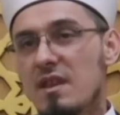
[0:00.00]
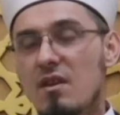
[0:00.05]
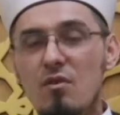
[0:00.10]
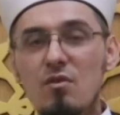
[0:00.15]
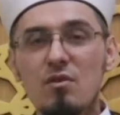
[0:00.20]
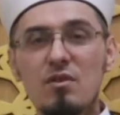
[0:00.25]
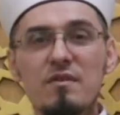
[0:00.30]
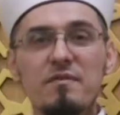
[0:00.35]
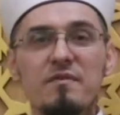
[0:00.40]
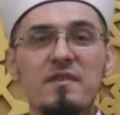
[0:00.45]

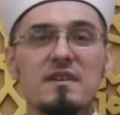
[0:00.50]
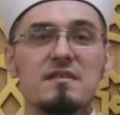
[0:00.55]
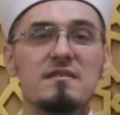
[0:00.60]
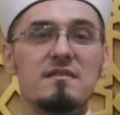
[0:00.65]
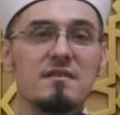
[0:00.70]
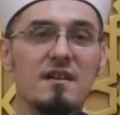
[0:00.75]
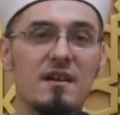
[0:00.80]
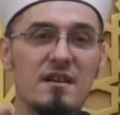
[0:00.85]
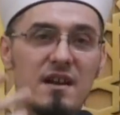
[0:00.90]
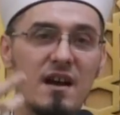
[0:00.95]
All of
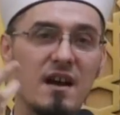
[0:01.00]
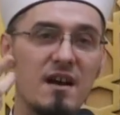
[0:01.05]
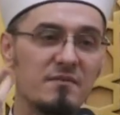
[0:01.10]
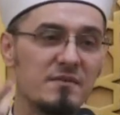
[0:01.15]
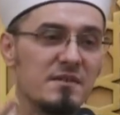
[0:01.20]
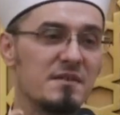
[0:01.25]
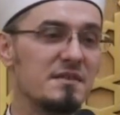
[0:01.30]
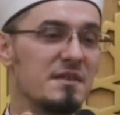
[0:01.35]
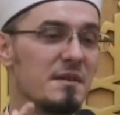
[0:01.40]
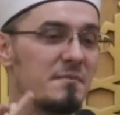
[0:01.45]
us are
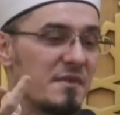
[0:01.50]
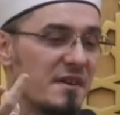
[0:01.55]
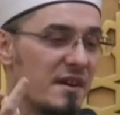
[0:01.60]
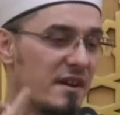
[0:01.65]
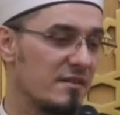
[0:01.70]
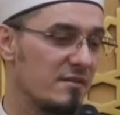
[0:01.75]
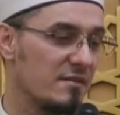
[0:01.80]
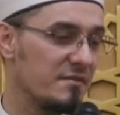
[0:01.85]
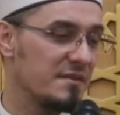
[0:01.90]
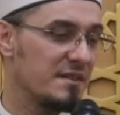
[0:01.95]
after some
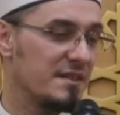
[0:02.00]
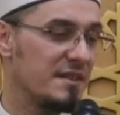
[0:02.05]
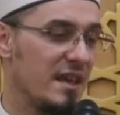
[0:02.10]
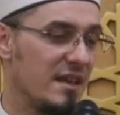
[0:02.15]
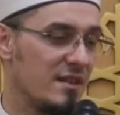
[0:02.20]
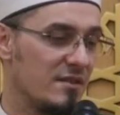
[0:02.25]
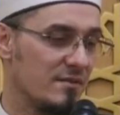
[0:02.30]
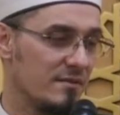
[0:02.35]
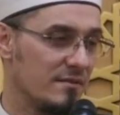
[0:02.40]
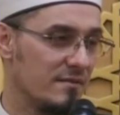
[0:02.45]
kind of
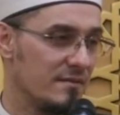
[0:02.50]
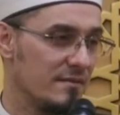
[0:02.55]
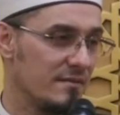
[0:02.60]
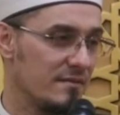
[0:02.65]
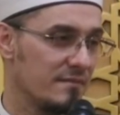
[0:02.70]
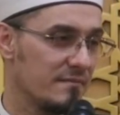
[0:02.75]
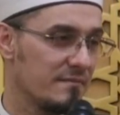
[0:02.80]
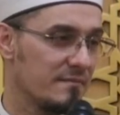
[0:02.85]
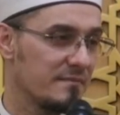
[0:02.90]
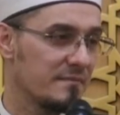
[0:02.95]

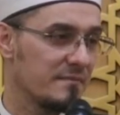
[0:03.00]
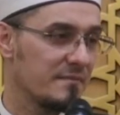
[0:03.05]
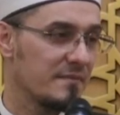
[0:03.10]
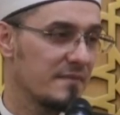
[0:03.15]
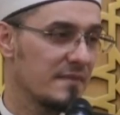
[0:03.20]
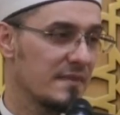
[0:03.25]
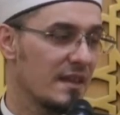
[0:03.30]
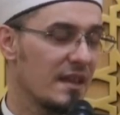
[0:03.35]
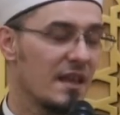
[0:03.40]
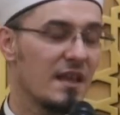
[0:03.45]
status.
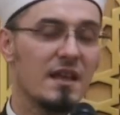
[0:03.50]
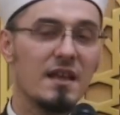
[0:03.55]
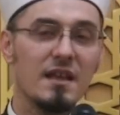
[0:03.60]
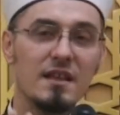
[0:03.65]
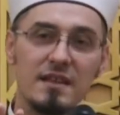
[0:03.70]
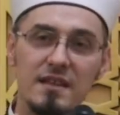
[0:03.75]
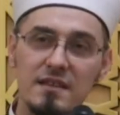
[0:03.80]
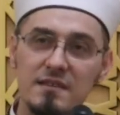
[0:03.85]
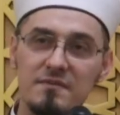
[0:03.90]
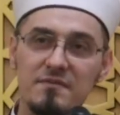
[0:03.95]

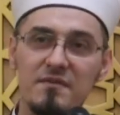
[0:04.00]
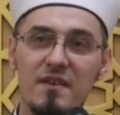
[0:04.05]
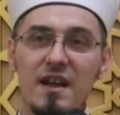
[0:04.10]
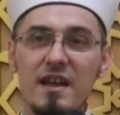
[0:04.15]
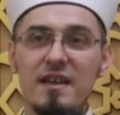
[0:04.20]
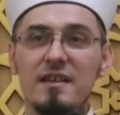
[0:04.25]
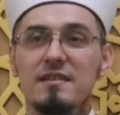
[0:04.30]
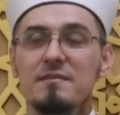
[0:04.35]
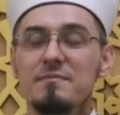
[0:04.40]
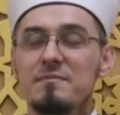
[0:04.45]
That's
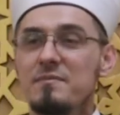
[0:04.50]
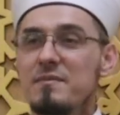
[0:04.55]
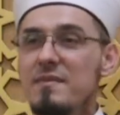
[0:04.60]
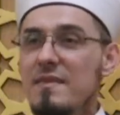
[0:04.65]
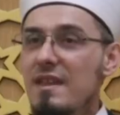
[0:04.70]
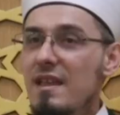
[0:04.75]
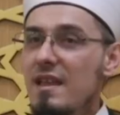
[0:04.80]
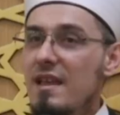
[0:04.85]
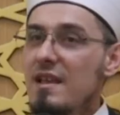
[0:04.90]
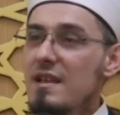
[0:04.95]
fine.
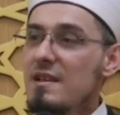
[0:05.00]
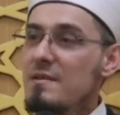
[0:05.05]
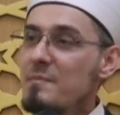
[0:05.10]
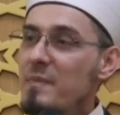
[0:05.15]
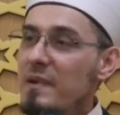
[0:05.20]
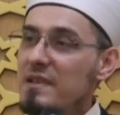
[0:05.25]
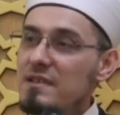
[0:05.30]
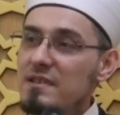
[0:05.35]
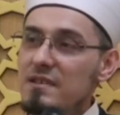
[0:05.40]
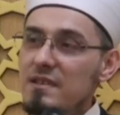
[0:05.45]

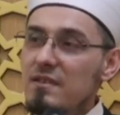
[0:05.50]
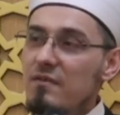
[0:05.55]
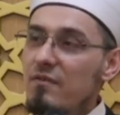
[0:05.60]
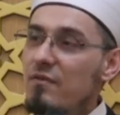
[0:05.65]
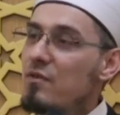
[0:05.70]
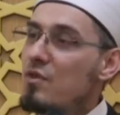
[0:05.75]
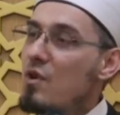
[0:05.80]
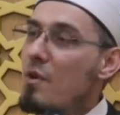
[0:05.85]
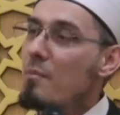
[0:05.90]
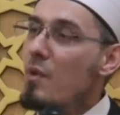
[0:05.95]
But
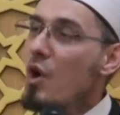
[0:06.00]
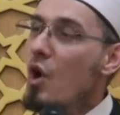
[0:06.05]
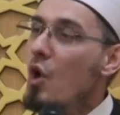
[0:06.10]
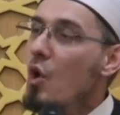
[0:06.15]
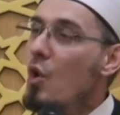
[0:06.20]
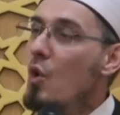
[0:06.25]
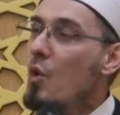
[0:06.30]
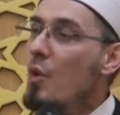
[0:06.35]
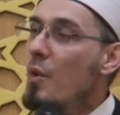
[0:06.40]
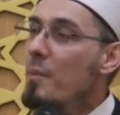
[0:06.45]
from
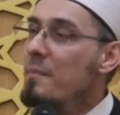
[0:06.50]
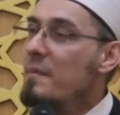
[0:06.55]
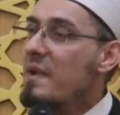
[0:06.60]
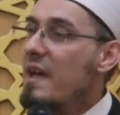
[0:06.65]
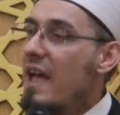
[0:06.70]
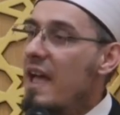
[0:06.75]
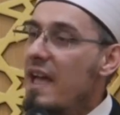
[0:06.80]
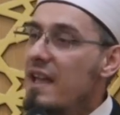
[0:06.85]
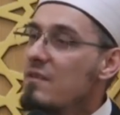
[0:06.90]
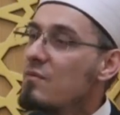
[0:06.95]

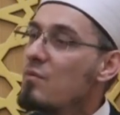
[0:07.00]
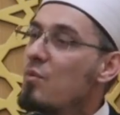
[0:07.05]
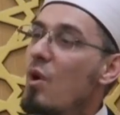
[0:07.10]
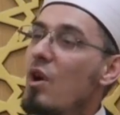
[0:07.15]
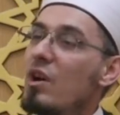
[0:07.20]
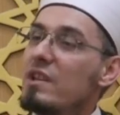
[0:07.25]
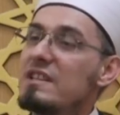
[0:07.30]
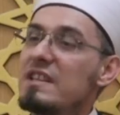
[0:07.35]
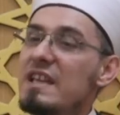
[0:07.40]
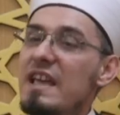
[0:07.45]
whom and
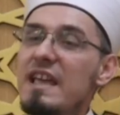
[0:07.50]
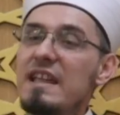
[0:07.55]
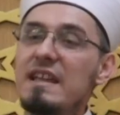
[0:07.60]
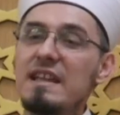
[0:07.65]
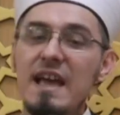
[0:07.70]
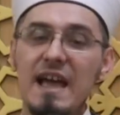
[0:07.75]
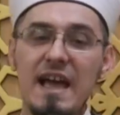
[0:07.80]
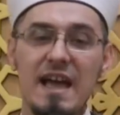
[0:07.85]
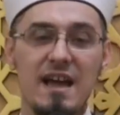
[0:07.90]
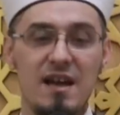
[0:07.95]
what and
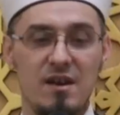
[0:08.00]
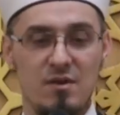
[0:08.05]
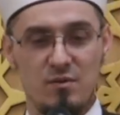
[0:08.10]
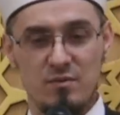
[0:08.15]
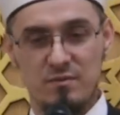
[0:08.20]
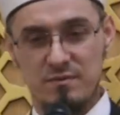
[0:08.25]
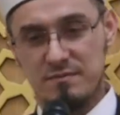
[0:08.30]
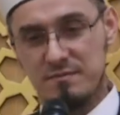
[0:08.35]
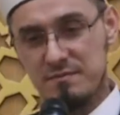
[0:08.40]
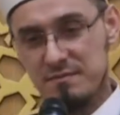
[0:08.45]

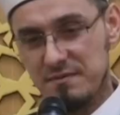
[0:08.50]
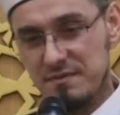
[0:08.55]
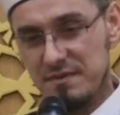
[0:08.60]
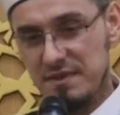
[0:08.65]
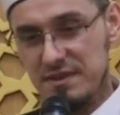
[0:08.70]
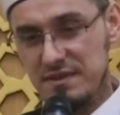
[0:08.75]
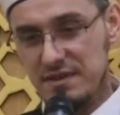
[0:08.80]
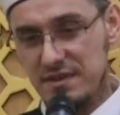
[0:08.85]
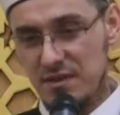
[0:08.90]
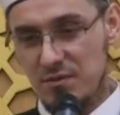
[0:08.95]
how
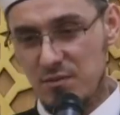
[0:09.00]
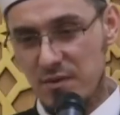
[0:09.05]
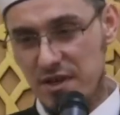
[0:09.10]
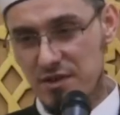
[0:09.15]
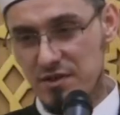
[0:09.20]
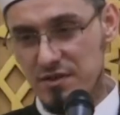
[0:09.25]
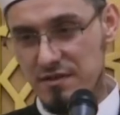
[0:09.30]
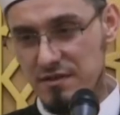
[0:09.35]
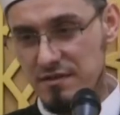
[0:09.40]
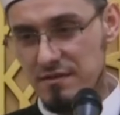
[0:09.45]
is the
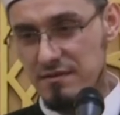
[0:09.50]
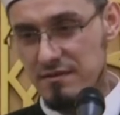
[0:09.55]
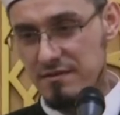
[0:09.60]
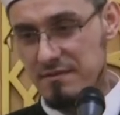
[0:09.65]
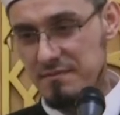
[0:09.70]
question.